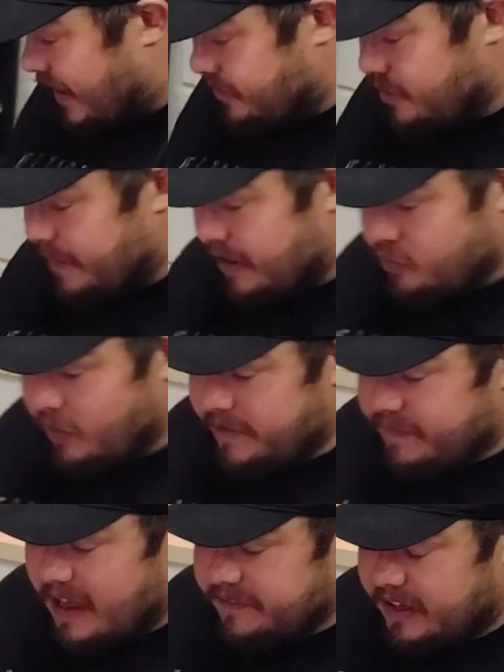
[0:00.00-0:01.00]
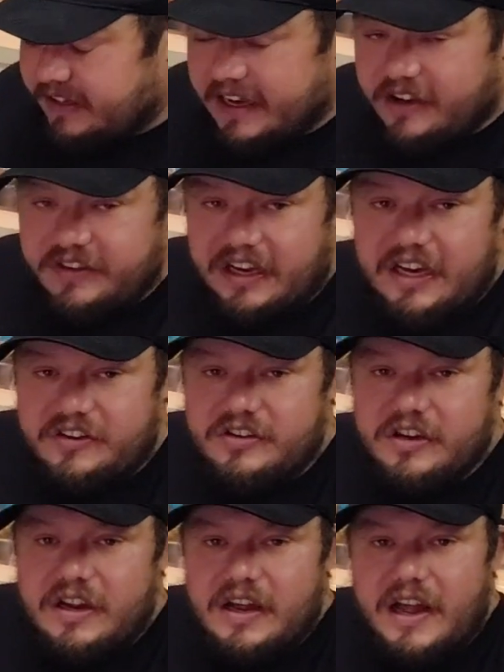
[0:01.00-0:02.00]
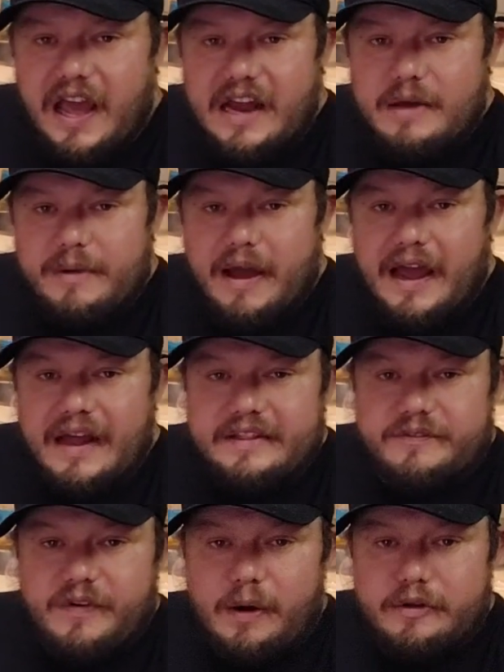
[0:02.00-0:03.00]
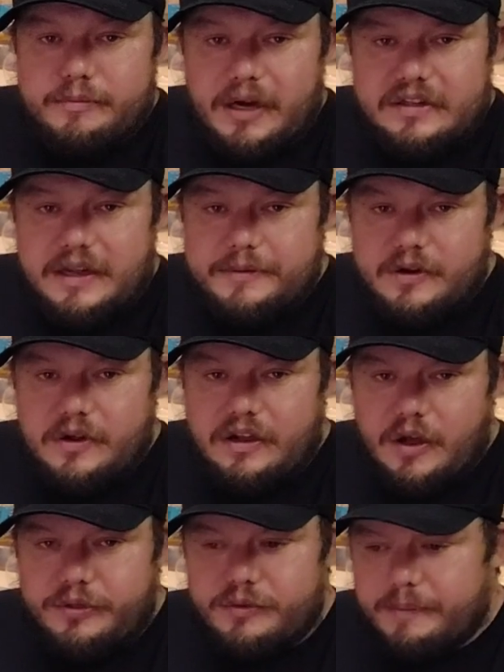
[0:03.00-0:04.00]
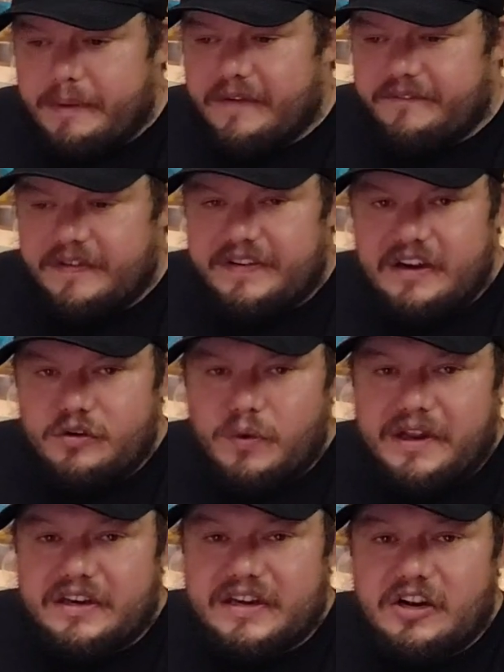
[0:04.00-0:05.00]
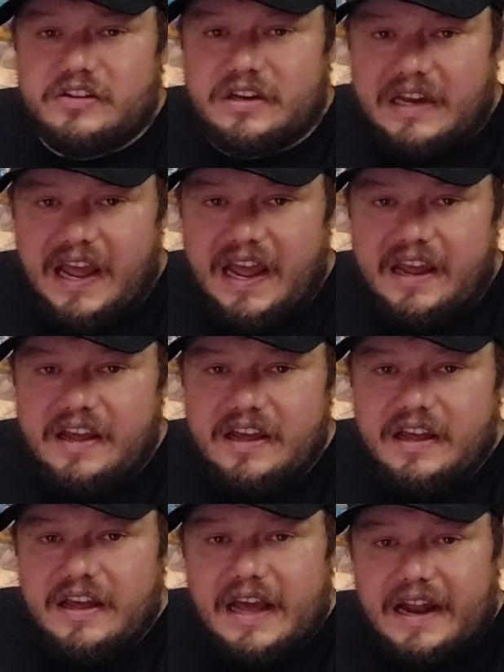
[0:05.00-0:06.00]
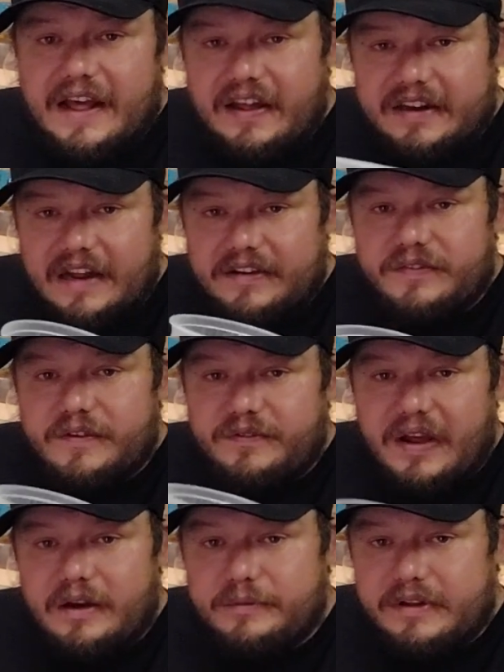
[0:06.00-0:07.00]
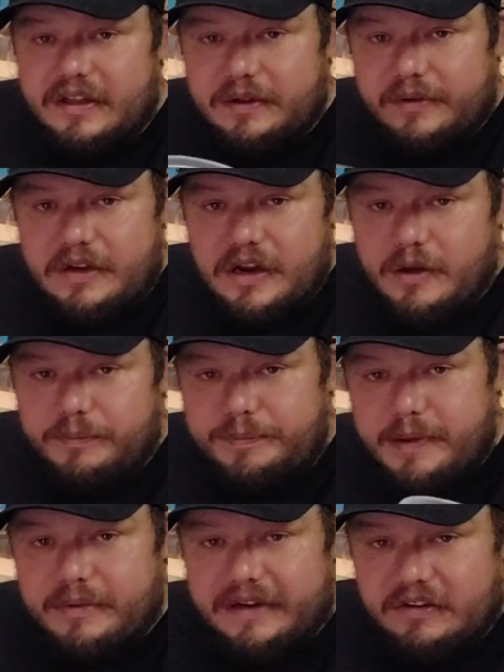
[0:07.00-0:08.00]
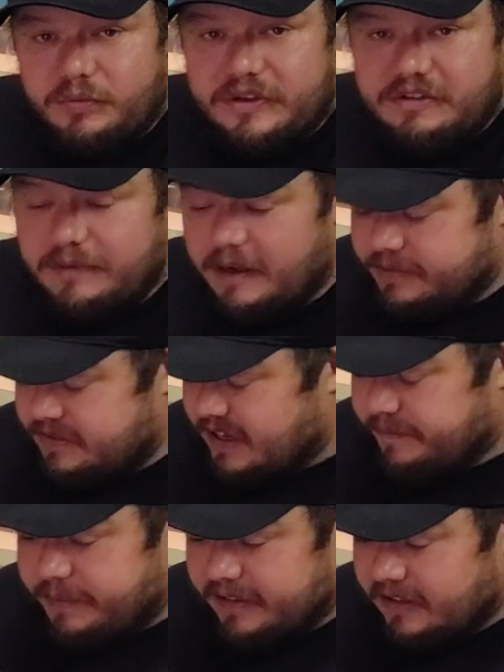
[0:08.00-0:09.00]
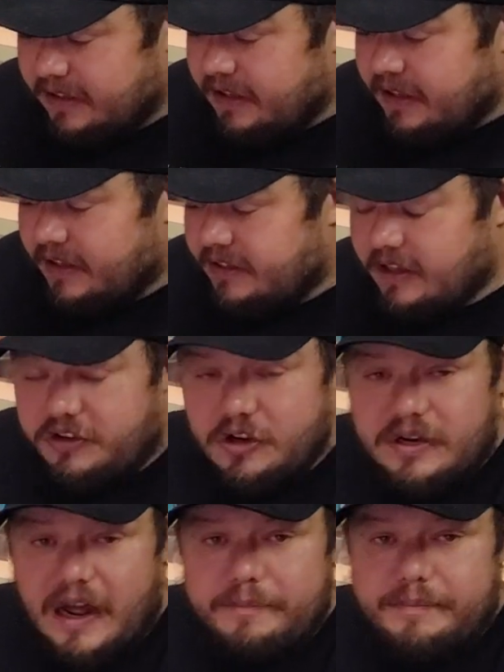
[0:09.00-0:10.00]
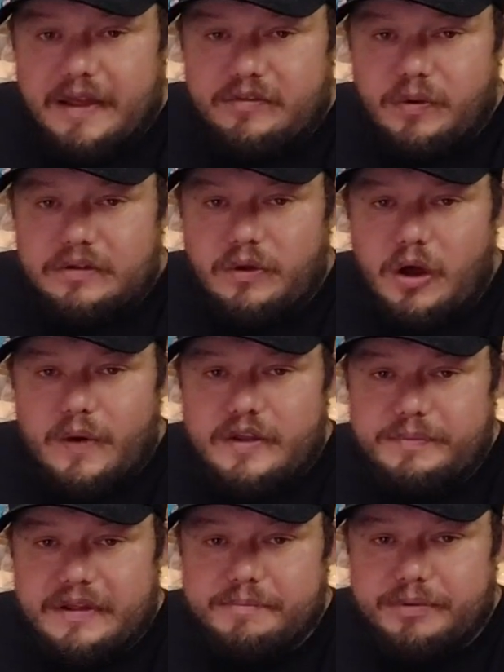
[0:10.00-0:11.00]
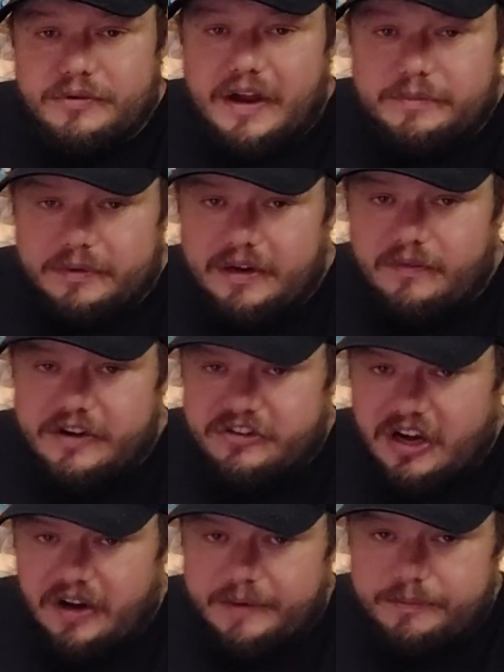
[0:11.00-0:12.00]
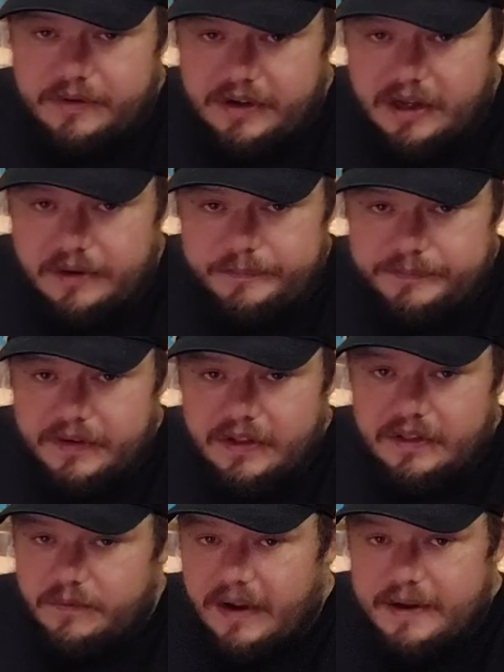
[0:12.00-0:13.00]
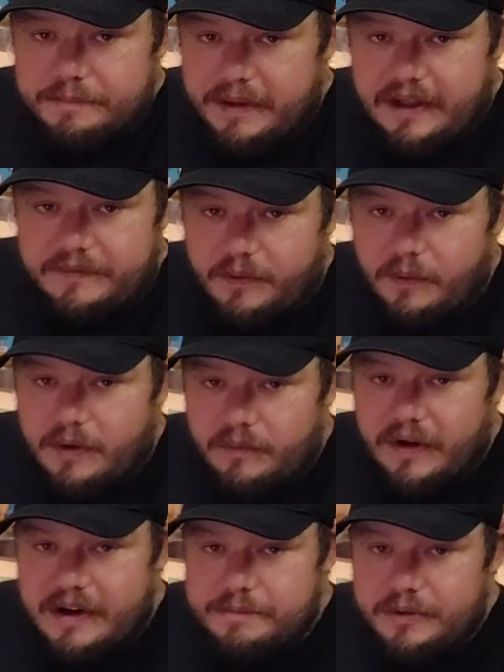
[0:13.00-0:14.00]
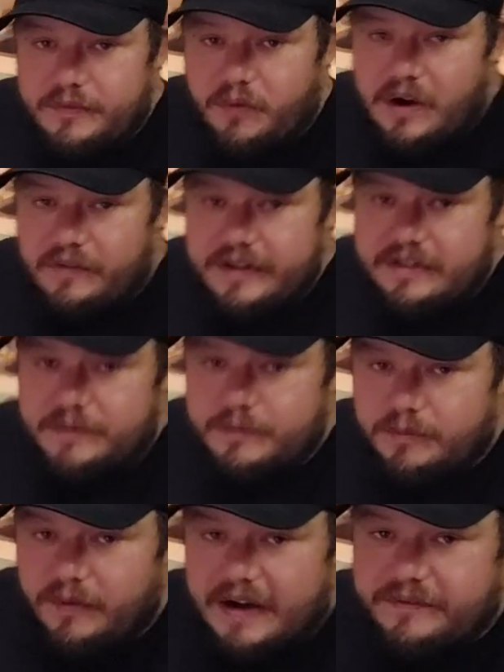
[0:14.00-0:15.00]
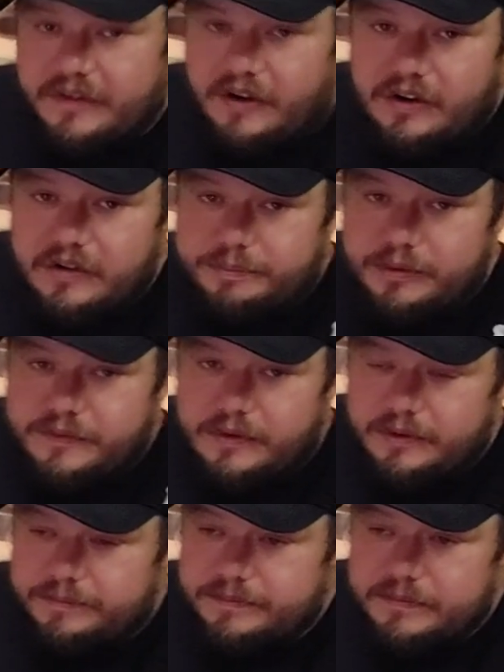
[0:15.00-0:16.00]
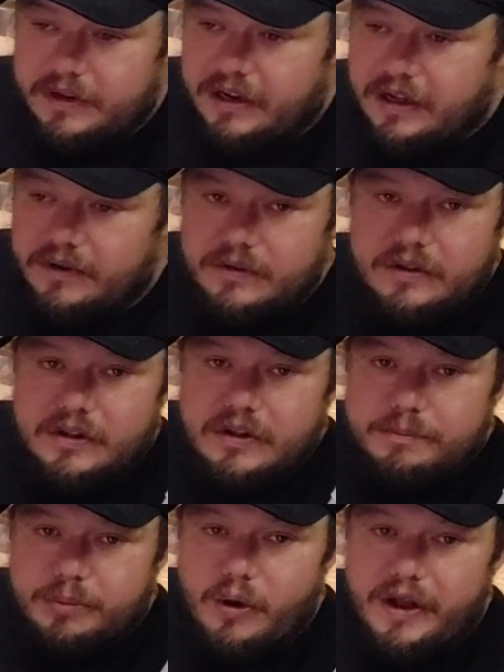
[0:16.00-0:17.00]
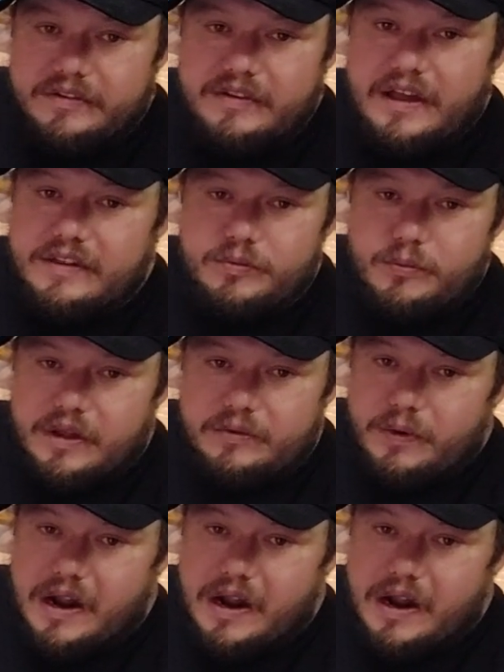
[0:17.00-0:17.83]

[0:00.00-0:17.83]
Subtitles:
I do about 25 containers each, and at the farmers markets I go through about 15 to 20 containers a day. And I like to have different flavors because people like to switch them up and stuff. But the two top best ones will always be the blue raspberry and red cherry. The red and pink for red and blue for whatever reason. Red for girls, blue for boys is